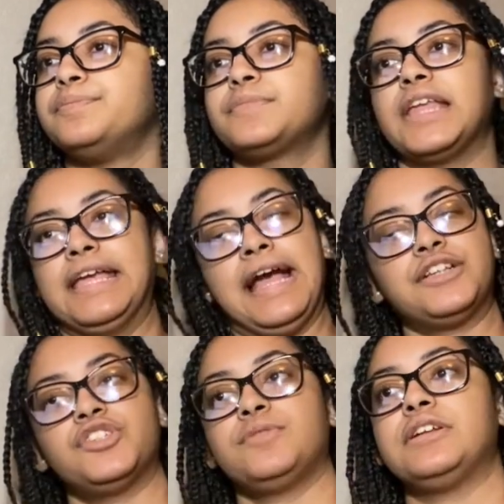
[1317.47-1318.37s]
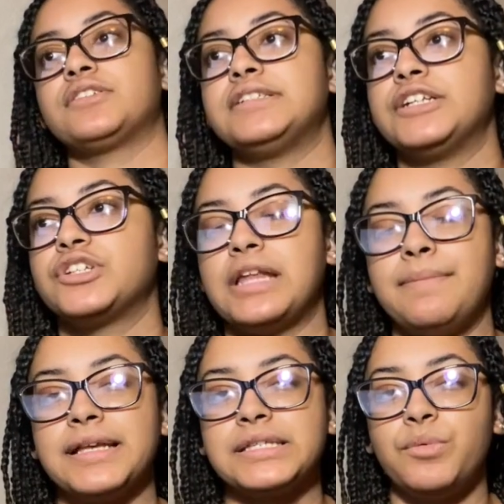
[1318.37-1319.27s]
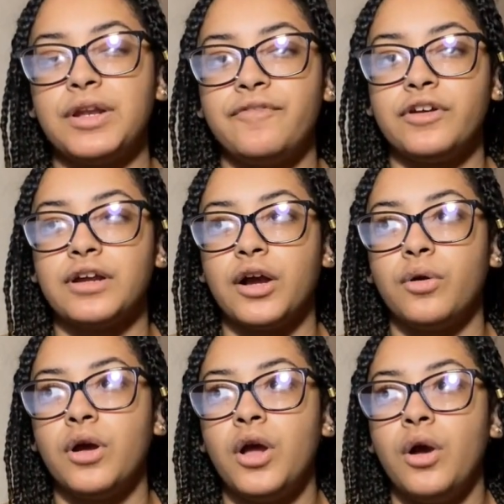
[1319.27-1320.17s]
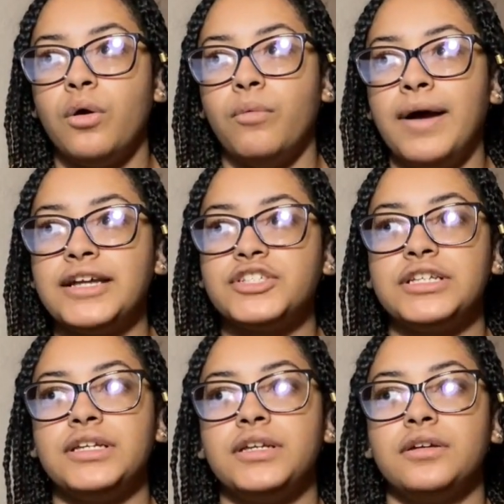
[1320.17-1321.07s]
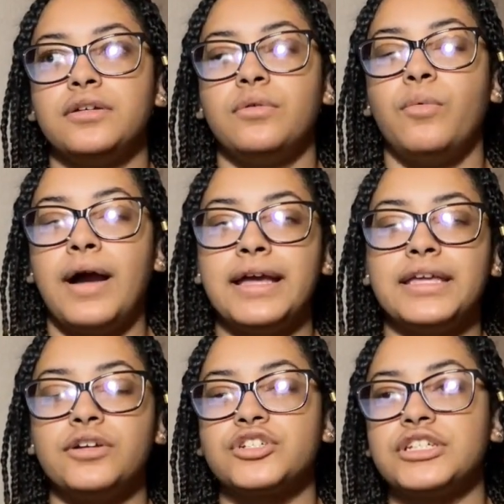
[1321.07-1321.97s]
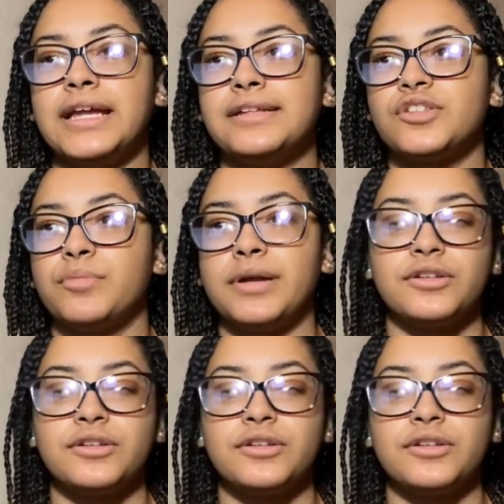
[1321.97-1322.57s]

It catches the reader's attention and makes them want to figure out why he or she hates their parents